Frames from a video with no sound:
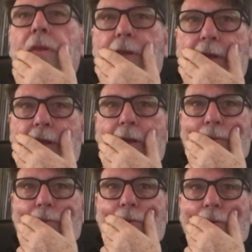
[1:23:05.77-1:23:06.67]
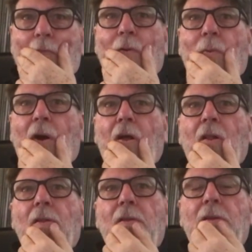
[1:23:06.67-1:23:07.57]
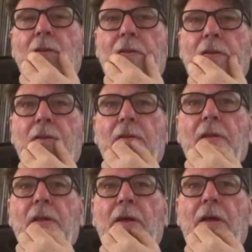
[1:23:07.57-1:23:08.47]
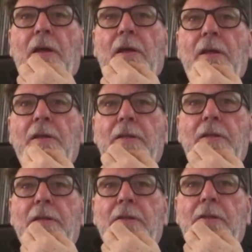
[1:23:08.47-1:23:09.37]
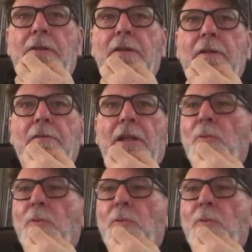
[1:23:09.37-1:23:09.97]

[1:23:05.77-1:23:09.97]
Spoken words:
It was good for a while. And then it